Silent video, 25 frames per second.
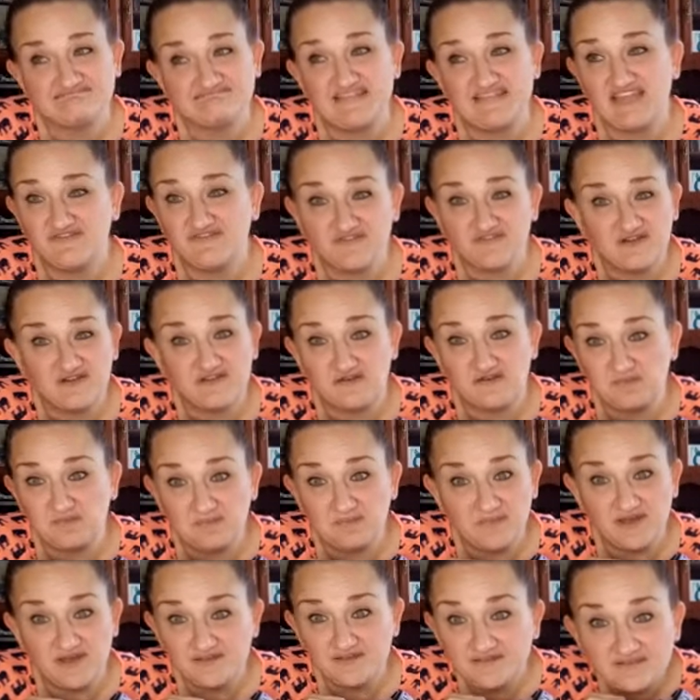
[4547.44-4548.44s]
every other
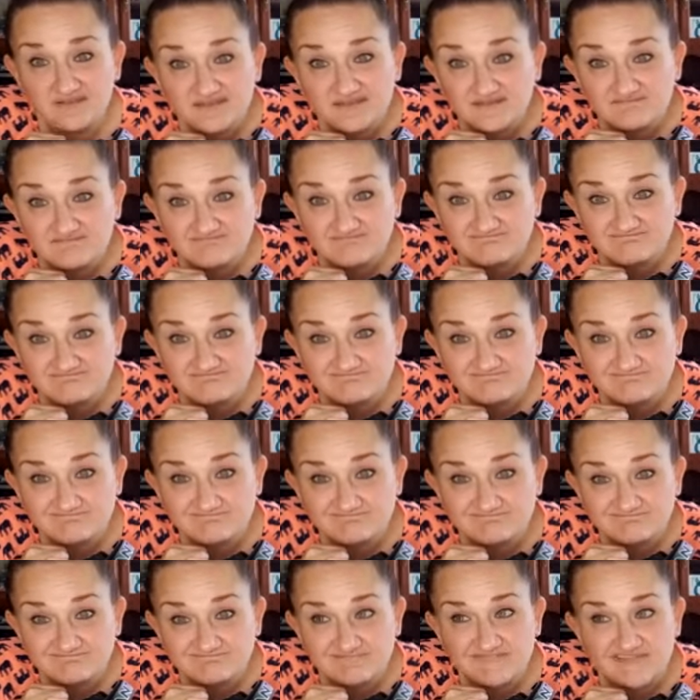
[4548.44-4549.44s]
month
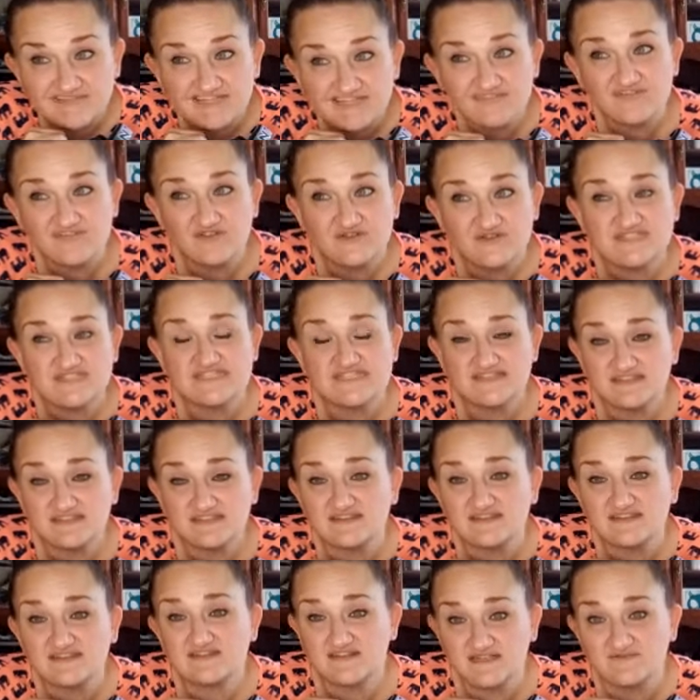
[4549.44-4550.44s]
if you see that
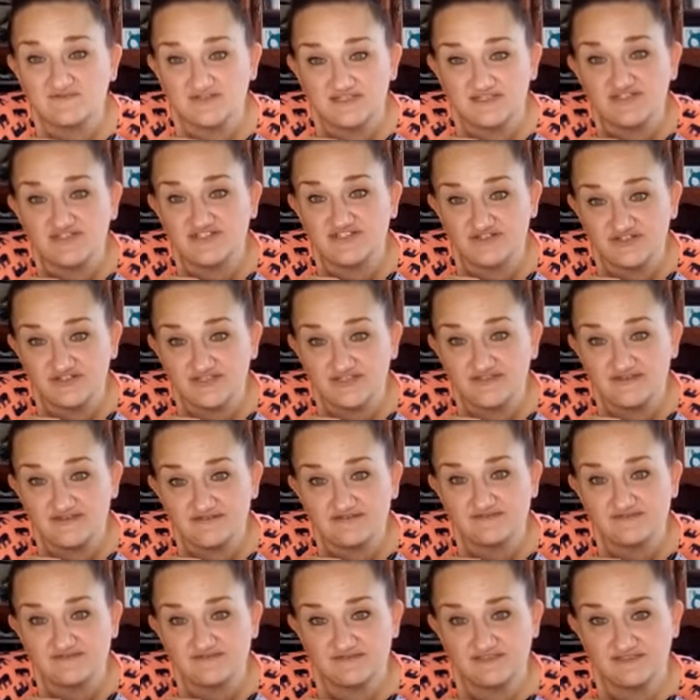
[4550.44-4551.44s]
they're getting really dirty,
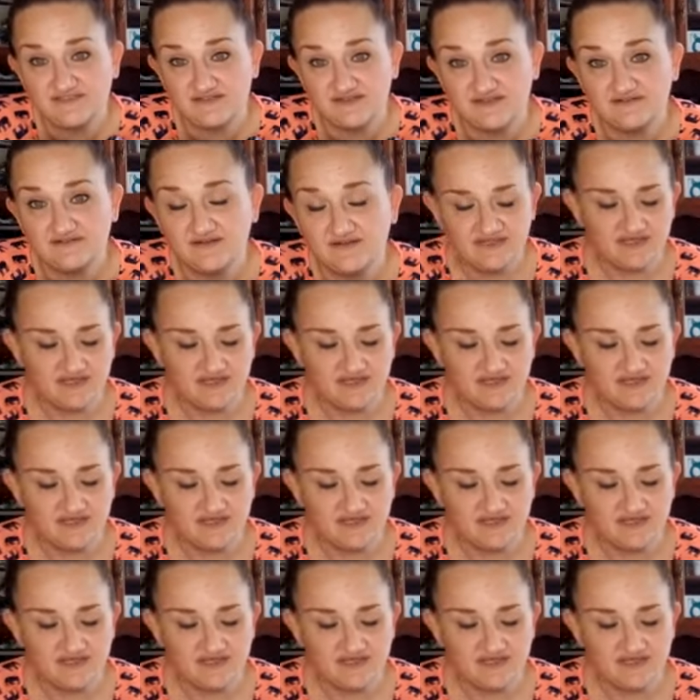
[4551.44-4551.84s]
you know.